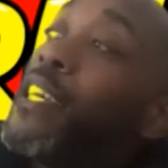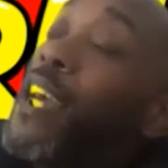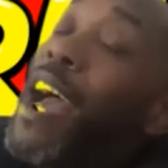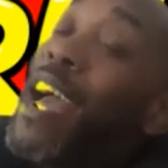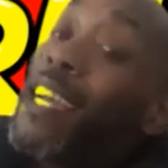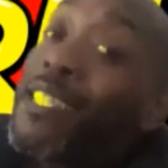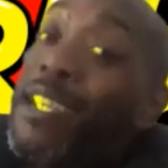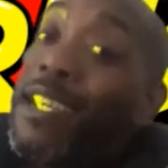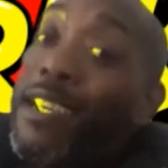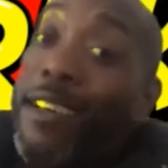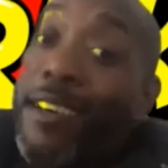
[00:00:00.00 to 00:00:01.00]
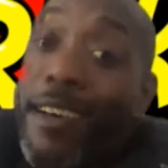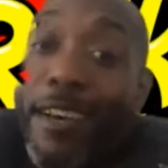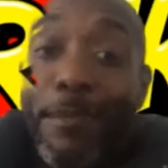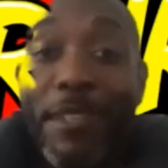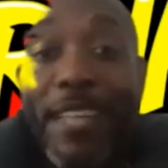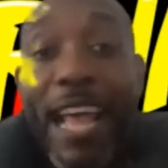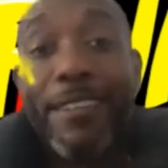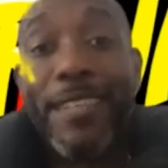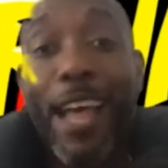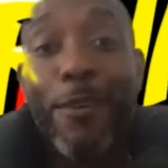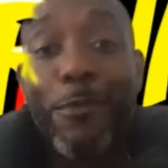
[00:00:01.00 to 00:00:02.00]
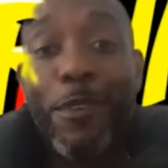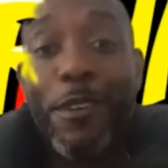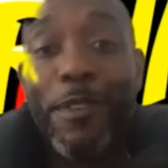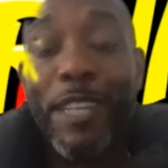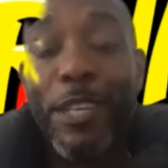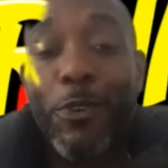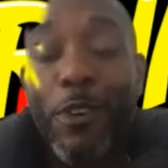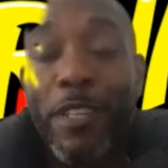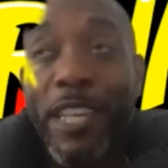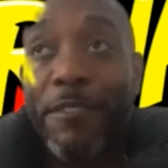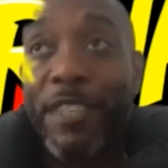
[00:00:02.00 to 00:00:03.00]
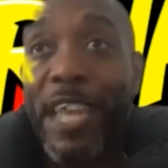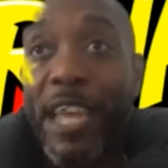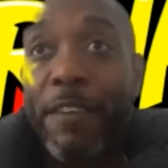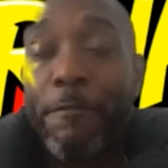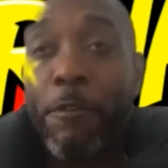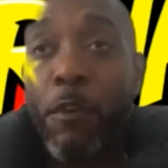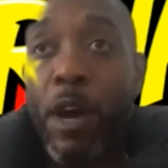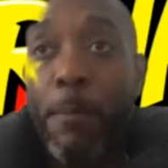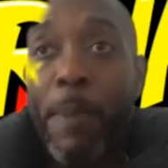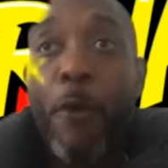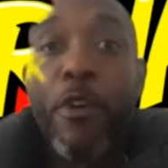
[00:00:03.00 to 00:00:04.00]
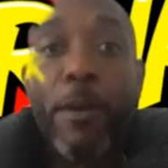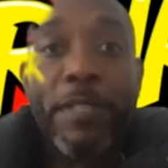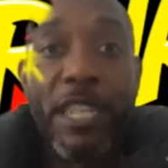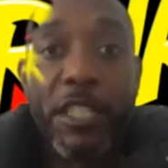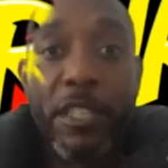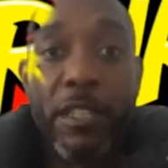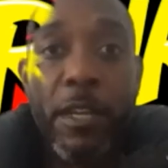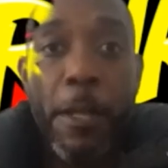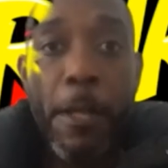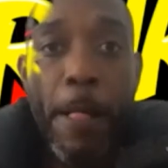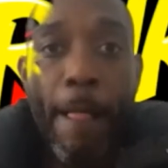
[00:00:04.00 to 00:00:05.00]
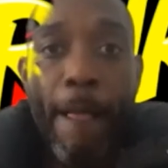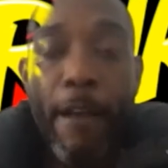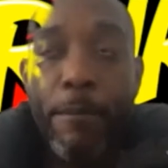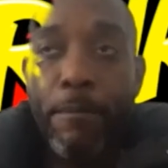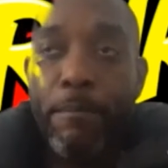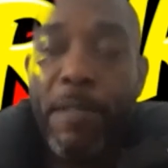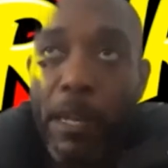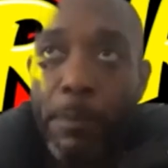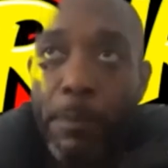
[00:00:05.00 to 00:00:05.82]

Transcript: I actually um, sat down with Lyor the other day for a power up session um, that the